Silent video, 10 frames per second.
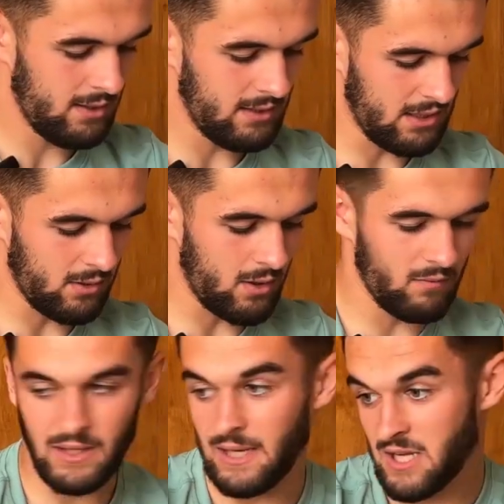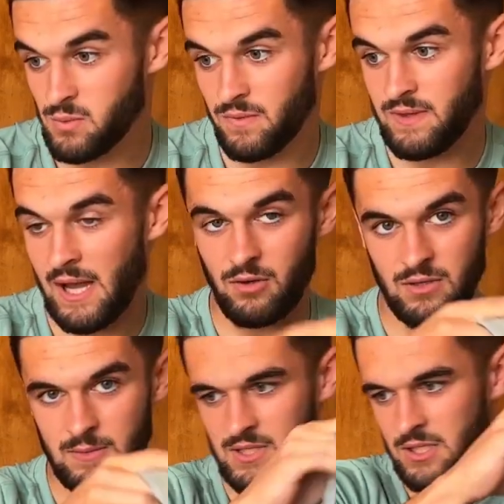They're going to go really nice with that
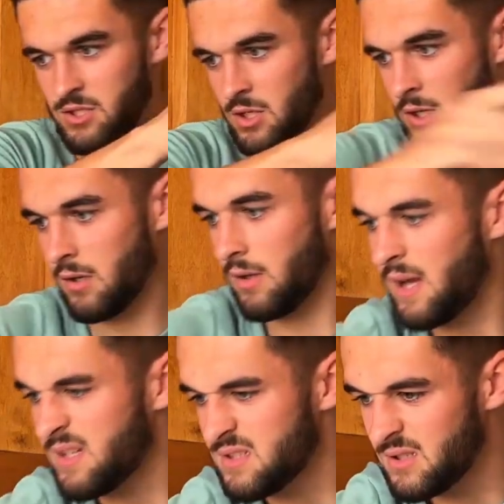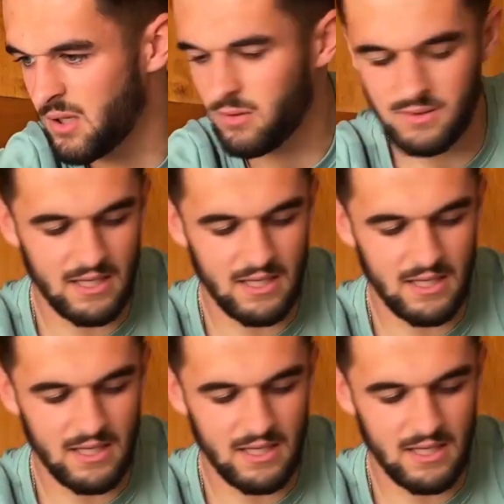cream t-shirt, as you know, it's